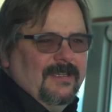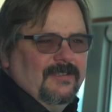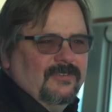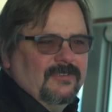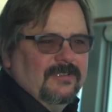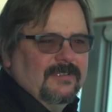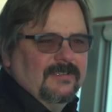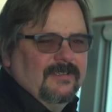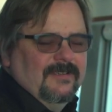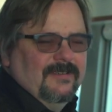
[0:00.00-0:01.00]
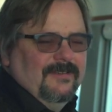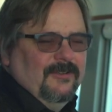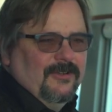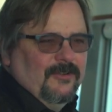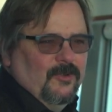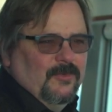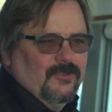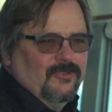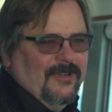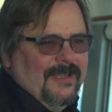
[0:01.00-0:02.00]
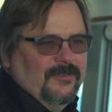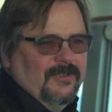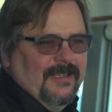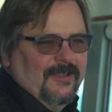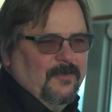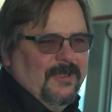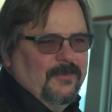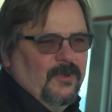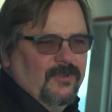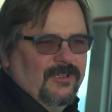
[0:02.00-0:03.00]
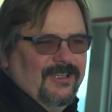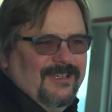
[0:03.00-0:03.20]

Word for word: nice. You can almost drive her like a speedboat.